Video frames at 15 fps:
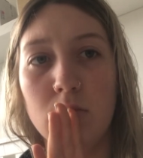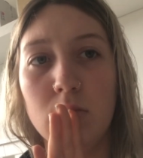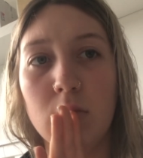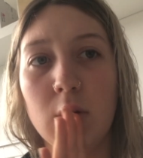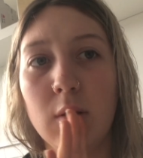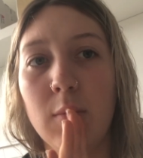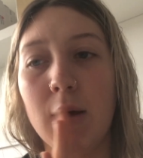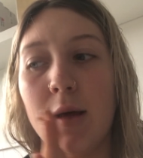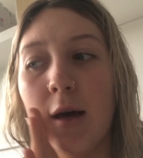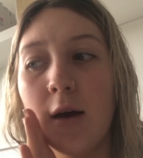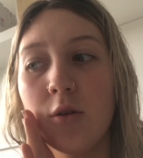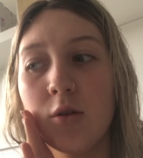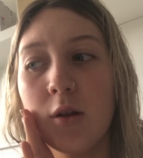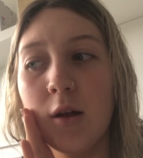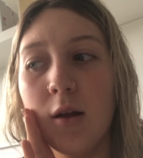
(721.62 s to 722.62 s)
I think my
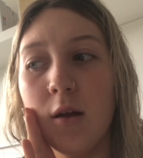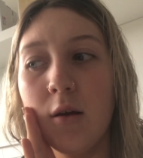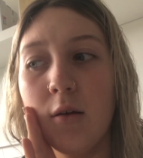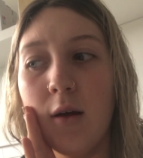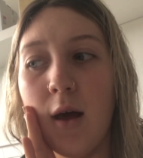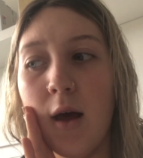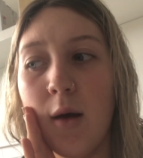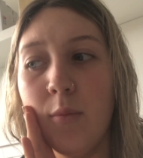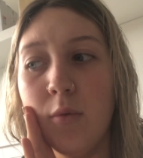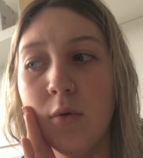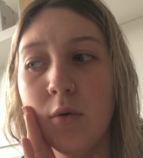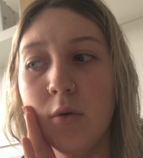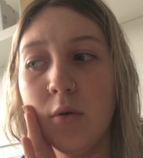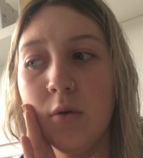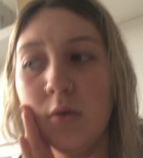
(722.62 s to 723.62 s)
cat just had a
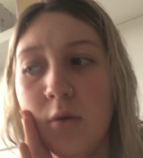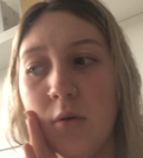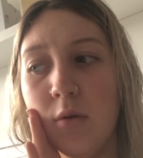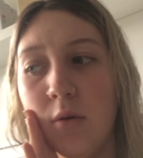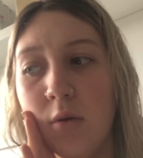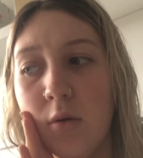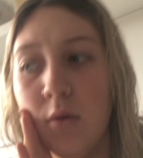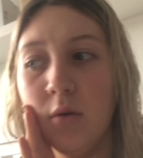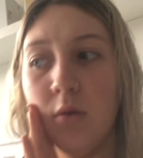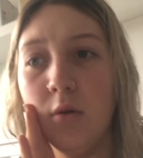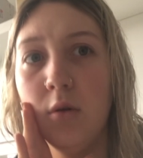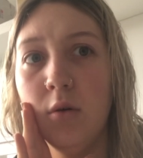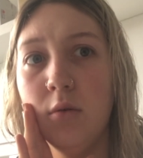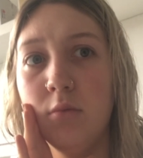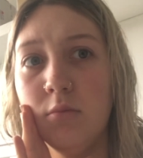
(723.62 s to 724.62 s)
hairball.
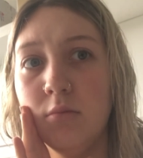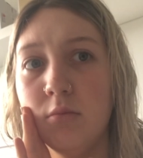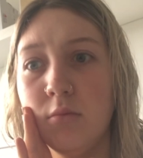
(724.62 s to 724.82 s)
Oh.